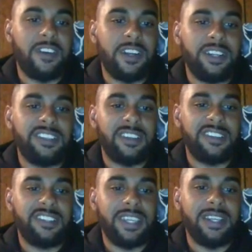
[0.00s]
Arkansas
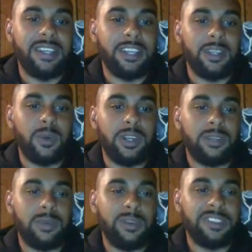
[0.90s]
State, and Delaware.
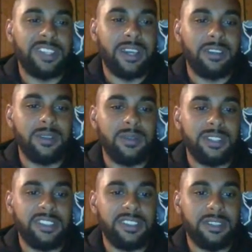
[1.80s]
What was that other one you
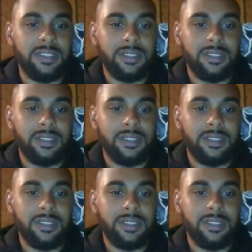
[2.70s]
said?